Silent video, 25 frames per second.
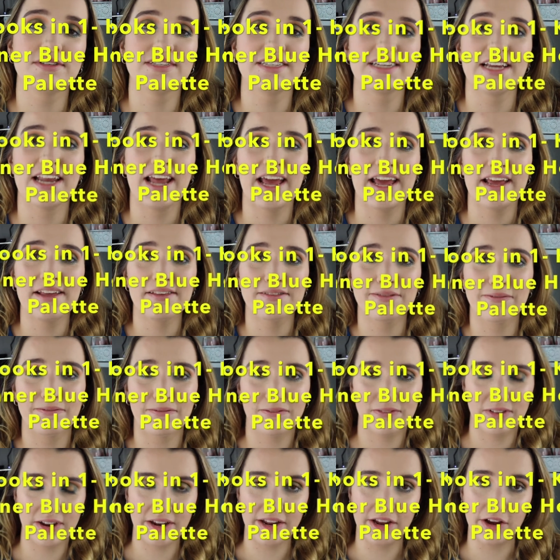Today's
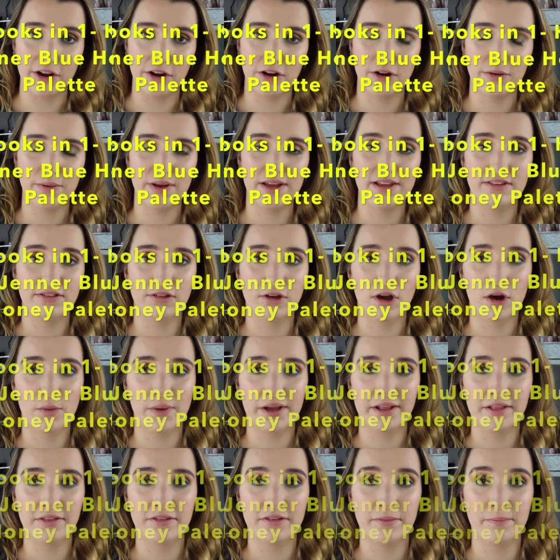video is
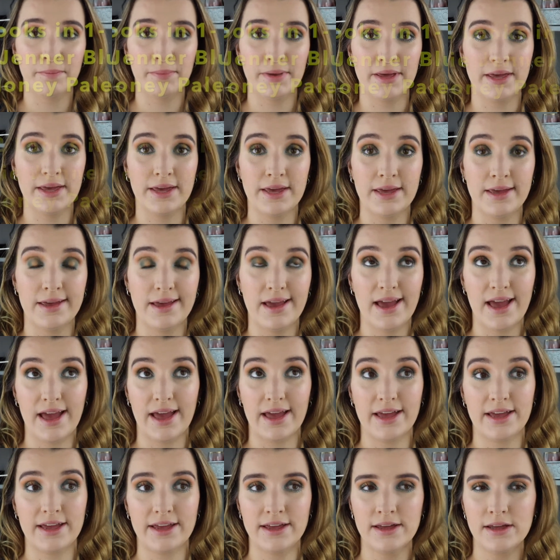going to be
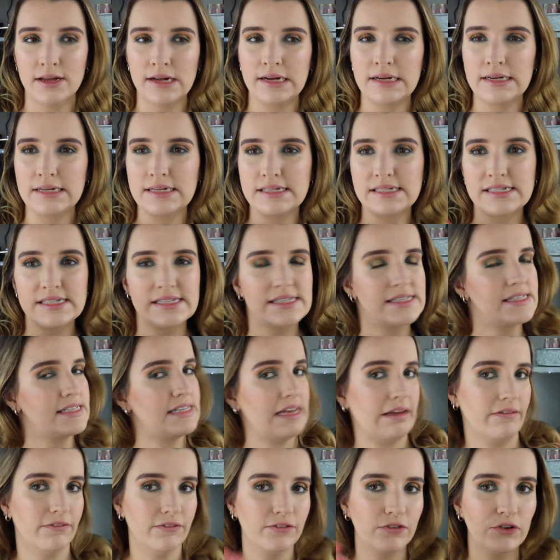a
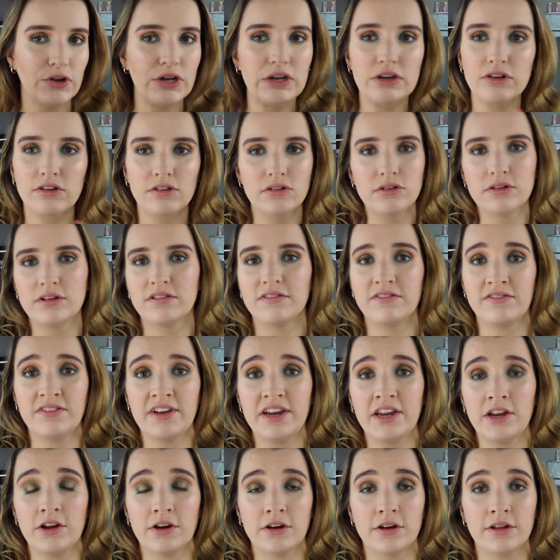different sort of
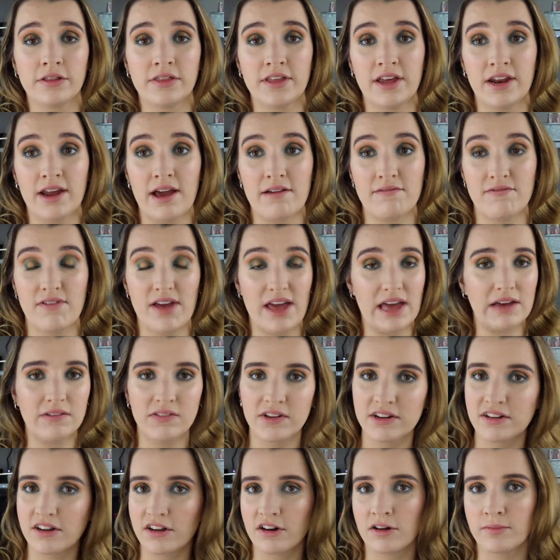video than I've
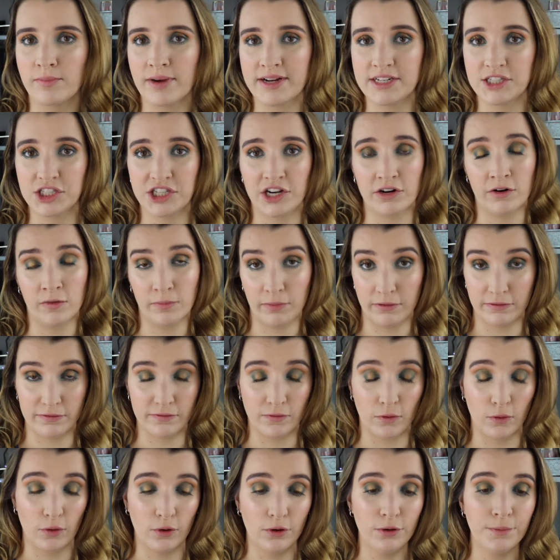ever done on my channel
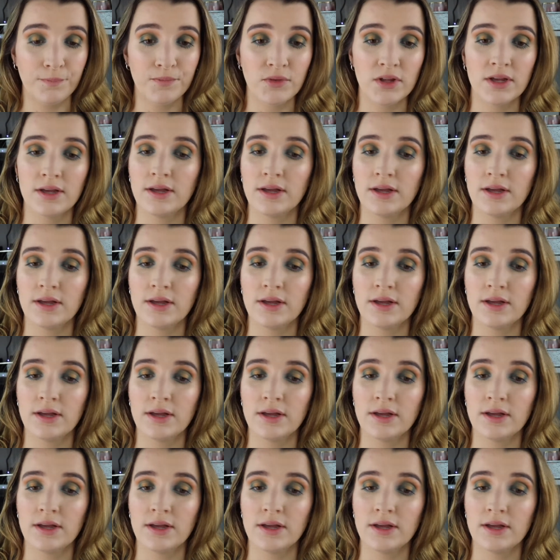before,